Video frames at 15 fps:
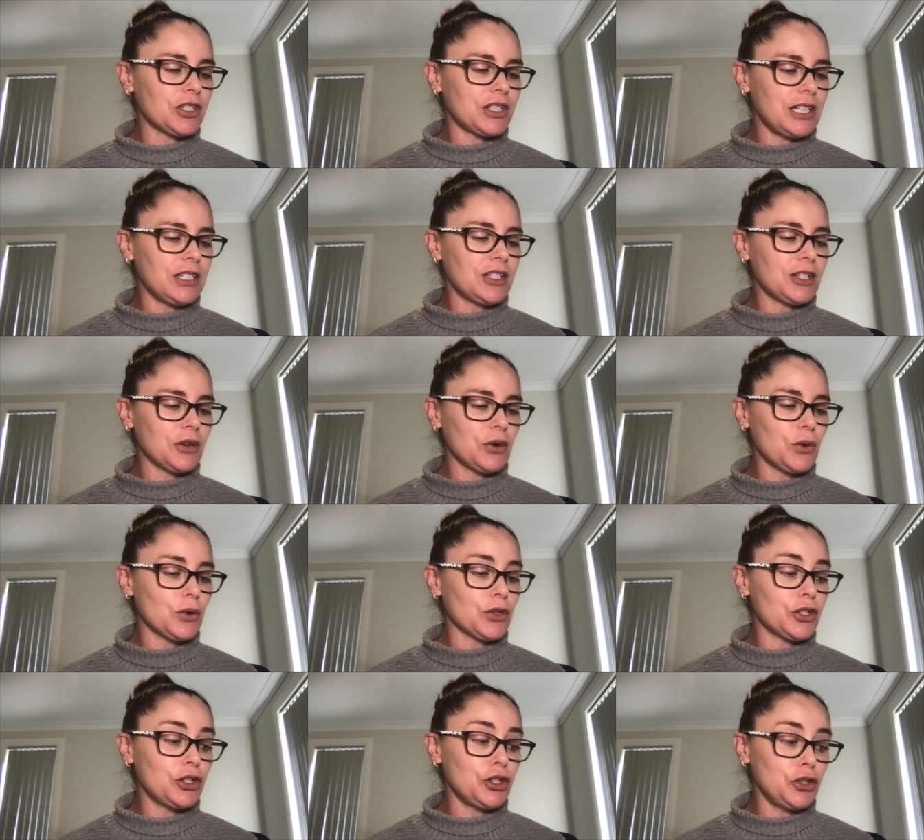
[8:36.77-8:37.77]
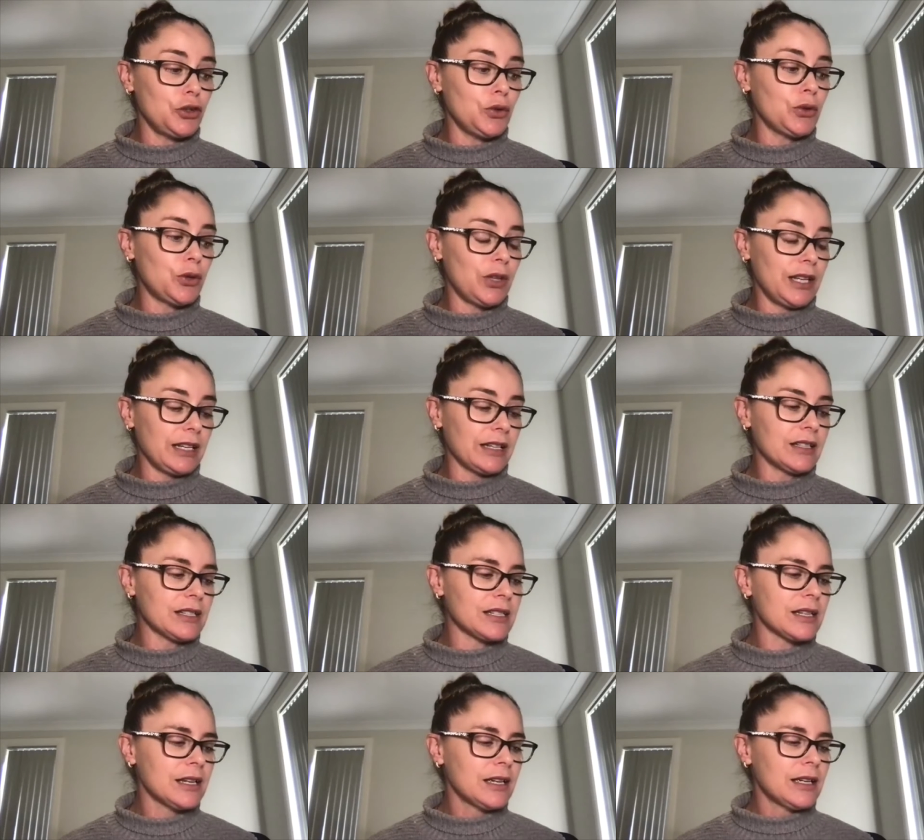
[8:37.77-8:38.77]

teaching a horse new things,